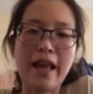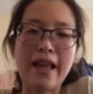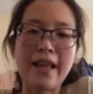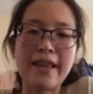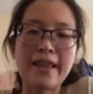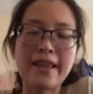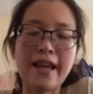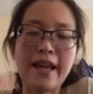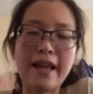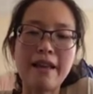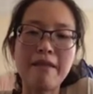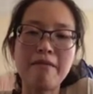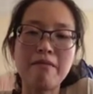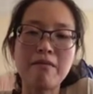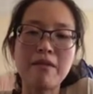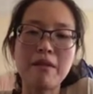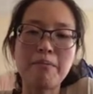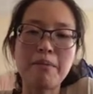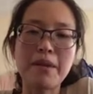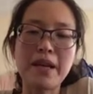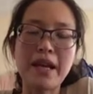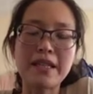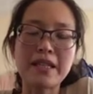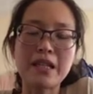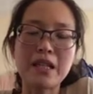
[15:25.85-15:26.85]
then the
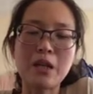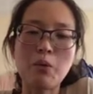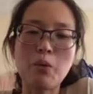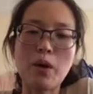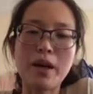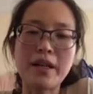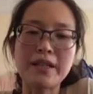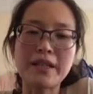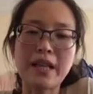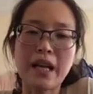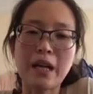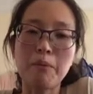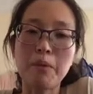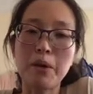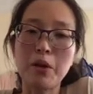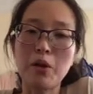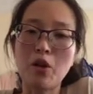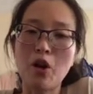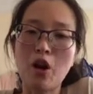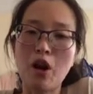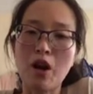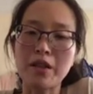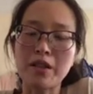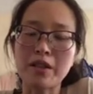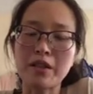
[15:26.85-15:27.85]
PST1 side will be
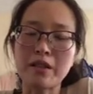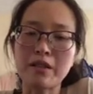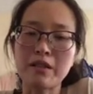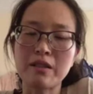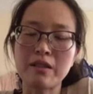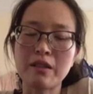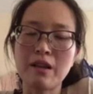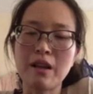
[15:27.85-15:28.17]
lost,